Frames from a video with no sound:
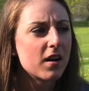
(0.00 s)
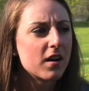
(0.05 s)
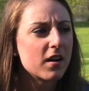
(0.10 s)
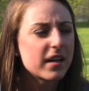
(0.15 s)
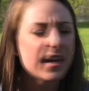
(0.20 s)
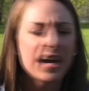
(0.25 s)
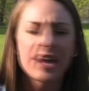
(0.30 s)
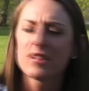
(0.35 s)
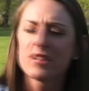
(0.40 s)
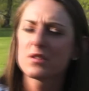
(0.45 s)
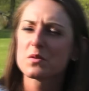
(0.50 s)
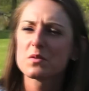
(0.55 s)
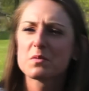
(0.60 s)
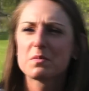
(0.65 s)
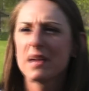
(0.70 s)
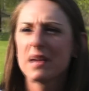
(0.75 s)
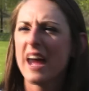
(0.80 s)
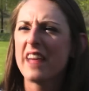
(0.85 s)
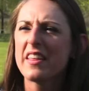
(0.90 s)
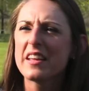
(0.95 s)
yeah, I
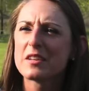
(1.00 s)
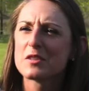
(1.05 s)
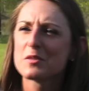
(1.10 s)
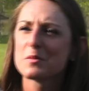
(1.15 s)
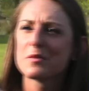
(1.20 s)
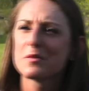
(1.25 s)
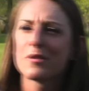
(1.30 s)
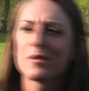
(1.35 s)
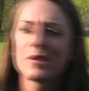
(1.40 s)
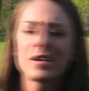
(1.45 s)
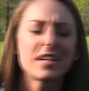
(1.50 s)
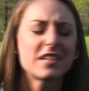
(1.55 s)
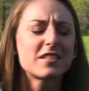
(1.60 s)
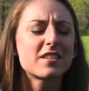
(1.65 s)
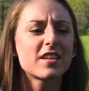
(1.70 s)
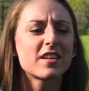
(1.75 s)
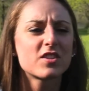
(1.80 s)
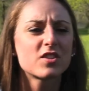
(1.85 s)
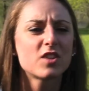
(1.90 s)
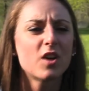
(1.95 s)
think this was before. He's
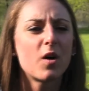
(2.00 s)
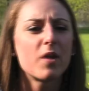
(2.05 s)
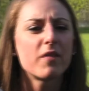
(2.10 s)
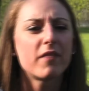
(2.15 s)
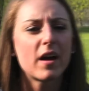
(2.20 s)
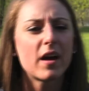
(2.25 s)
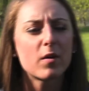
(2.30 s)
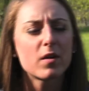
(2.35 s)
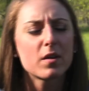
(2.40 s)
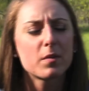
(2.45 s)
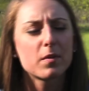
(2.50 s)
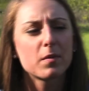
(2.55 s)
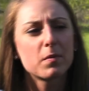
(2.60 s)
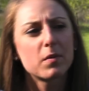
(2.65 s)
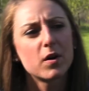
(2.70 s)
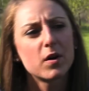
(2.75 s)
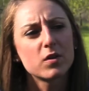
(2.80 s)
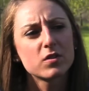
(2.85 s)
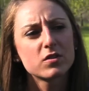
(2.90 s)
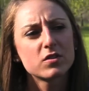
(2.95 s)
like, so if I were to
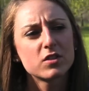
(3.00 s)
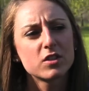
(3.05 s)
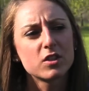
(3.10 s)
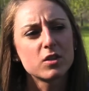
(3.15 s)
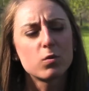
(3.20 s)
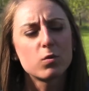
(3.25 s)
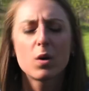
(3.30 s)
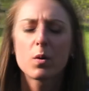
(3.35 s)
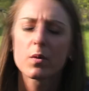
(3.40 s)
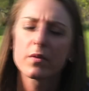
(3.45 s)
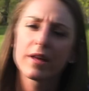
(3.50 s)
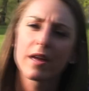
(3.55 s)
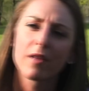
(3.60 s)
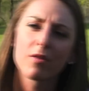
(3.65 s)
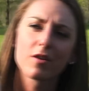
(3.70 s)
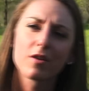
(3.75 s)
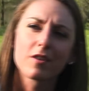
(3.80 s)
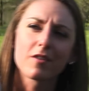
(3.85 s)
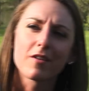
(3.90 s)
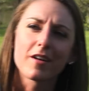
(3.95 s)
propose to you, what would that
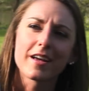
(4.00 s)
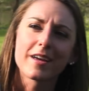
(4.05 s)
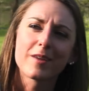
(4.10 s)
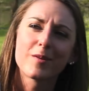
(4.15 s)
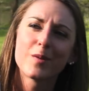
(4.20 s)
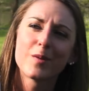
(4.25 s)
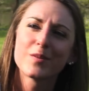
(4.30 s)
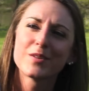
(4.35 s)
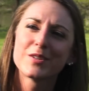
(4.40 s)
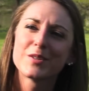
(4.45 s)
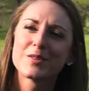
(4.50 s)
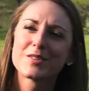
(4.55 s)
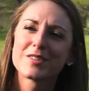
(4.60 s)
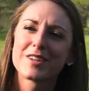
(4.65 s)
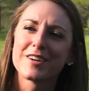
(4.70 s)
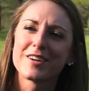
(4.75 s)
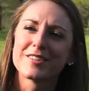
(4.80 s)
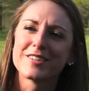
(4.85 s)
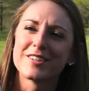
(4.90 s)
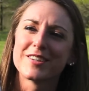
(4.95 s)
look like? What would you
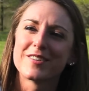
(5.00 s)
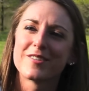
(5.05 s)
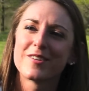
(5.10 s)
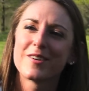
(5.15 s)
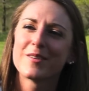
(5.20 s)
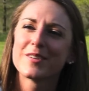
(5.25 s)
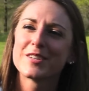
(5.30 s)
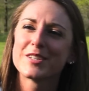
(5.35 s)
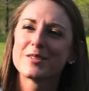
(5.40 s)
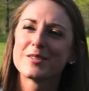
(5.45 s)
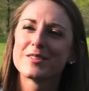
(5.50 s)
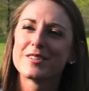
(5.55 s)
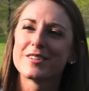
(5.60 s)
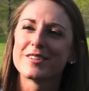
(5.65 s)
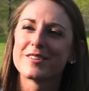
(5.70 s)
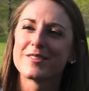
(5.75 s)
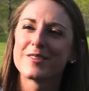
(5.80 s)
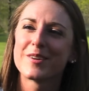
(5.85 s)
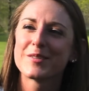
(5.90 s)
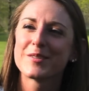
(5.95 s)
What would you do?
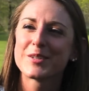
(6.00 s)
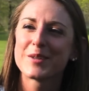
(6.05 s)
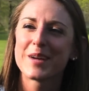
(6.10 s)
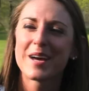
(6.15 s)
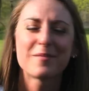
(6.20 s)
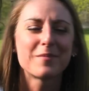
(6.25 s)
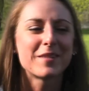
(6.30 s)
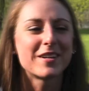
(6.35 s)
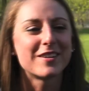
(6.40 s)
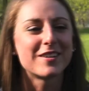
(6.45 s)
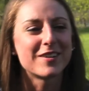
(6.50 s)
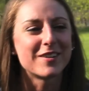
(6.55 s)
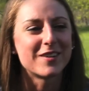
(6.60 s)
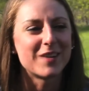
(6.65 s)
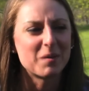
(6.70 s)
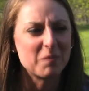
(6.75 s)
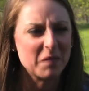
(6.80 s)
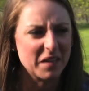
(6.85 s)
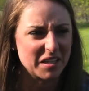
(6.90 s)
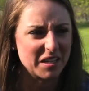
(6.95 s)
What would you have me do?
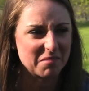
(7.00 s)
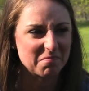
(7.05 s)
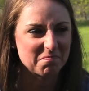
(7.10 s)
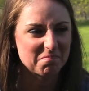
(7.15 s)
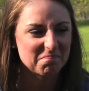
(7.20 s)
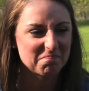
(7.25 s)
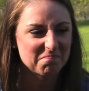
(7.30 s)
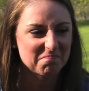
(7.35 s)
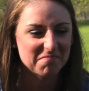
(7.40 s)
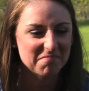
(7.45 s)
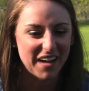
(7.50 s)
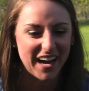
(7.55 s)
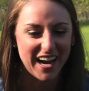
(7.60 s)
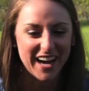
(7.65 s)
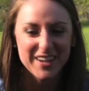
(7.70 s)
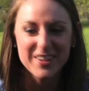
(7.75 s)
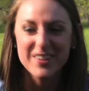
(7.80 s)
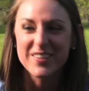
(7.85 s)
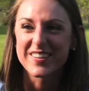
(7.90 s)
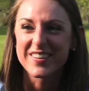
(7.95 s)
I'm like, I
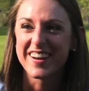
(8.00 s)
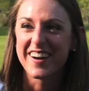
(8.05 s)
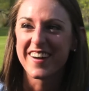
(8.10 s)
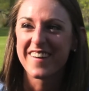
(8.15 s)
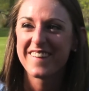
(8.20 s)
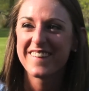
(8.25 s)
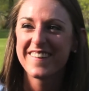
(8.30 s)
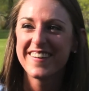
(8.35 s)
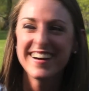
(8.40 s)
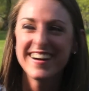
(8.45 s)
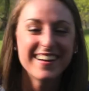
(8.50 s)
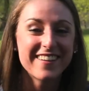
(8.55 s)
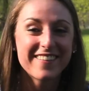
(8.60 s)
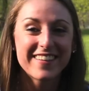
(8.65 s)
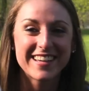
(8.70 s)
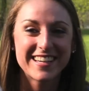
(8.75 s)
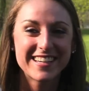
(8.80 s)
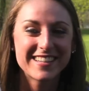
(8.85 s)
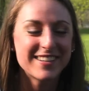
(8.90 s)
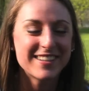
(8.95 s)
don't know. Like
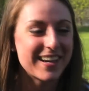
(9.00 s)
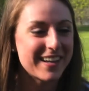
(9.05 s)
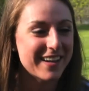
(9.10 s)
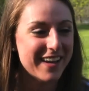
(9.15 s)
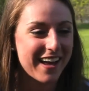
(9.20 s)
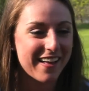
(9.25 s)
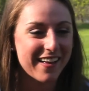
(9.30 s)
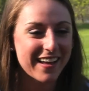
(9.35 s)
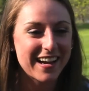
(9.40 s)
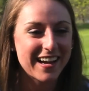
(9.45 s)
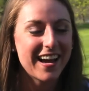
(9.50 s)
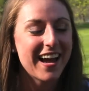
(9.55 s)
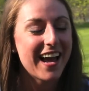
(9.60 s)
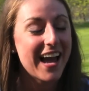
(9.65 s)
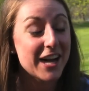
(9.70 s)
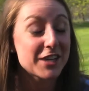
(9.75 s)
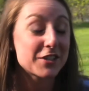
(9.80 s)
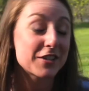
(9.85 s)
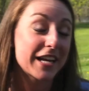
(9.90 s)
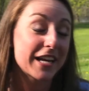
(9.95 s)

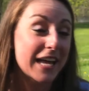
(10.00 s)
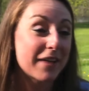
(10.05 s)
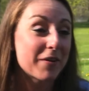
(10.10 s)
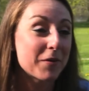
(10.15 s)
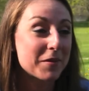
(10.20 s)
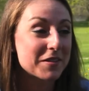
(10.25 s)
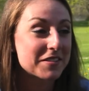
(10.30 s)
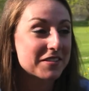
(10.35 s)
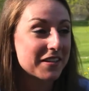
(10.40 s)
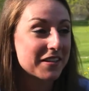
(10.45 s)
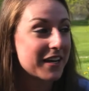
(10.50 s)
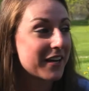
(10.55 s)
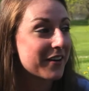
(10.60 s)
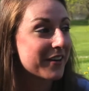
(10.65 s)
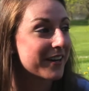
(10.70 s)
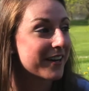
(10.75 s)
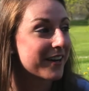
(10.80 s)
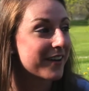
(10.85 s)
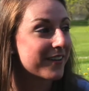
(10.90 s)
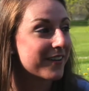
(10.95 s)
actually I gave him a
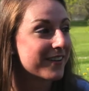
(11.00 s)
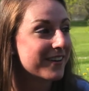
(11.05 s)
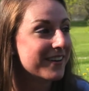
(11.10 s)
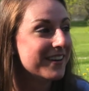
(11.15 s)
scenario.